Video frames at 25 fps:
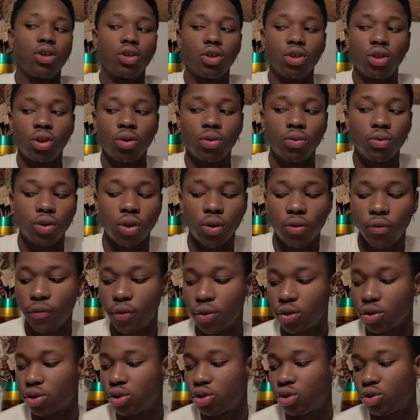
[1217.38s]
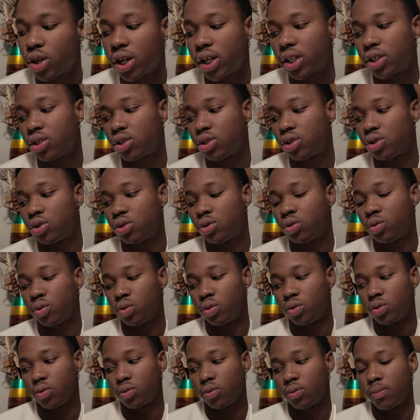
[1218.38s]
don't feel stressed
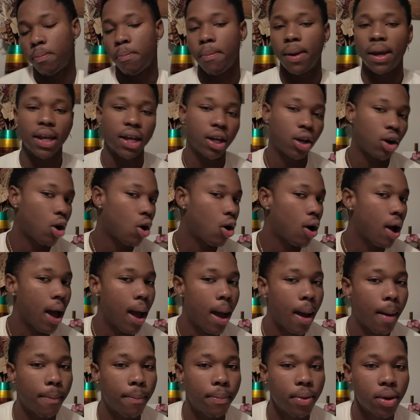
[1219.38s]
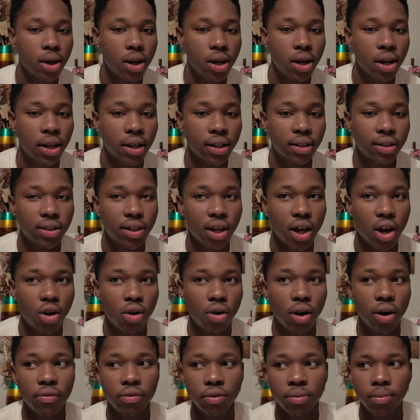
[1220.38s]
to make it all happen and
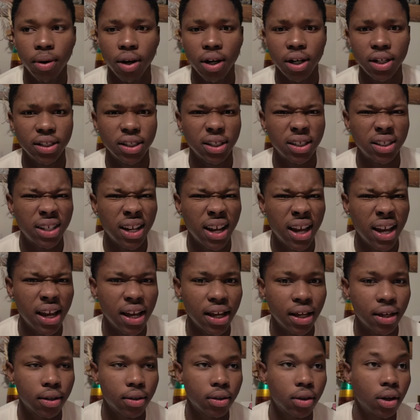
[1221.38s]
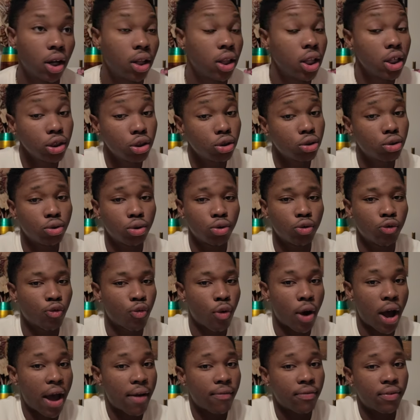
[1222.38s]
tell everybody today, and unless you
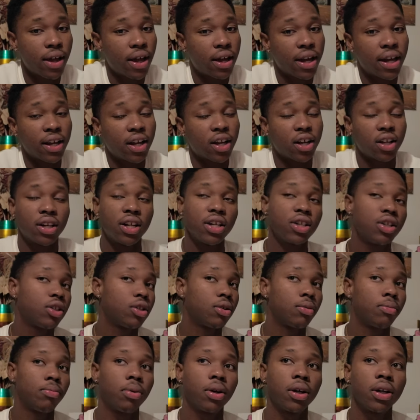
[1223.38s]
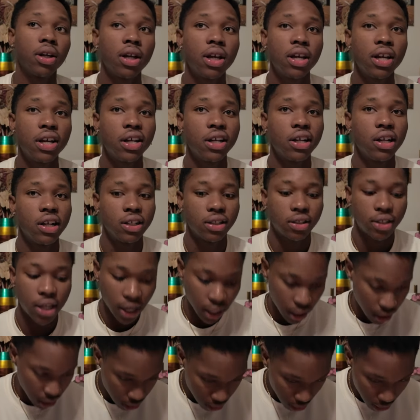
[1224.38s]
have that inclination, but
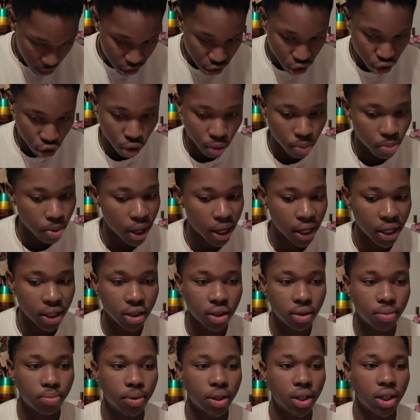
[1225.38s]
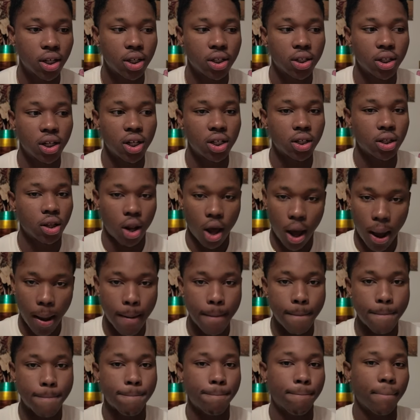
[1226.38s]
take it at your pace, because it is a
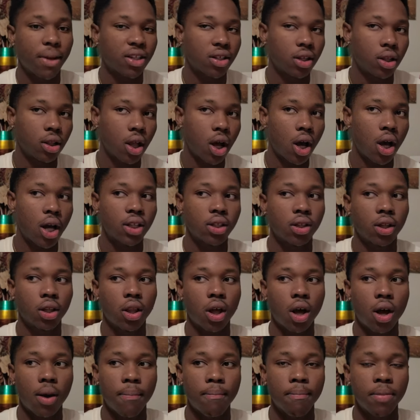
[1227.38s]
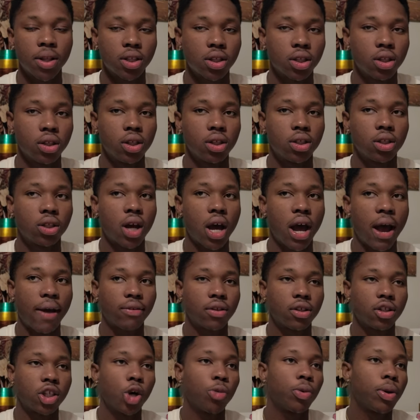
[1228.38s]
lot. It's a lot mentally to have
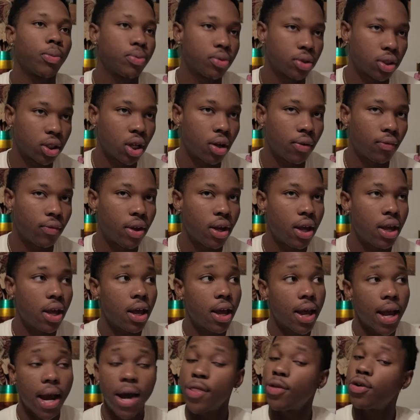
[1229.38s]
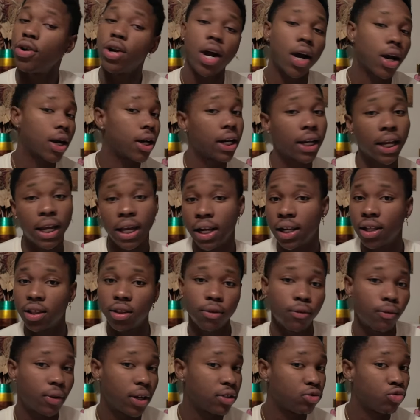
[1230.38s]
to tell people stuff, and they're not going to get it
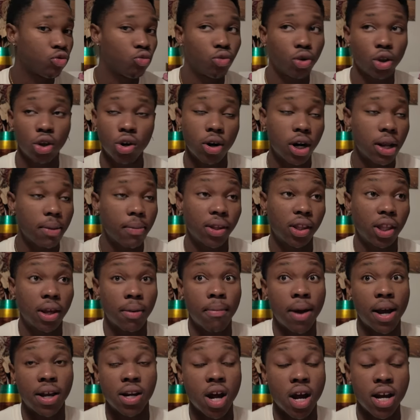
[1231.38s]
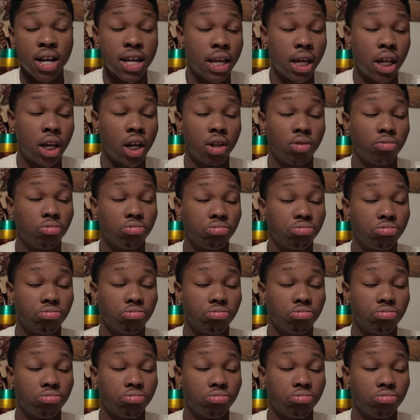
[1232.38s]
as, you know what I mean, they might not get it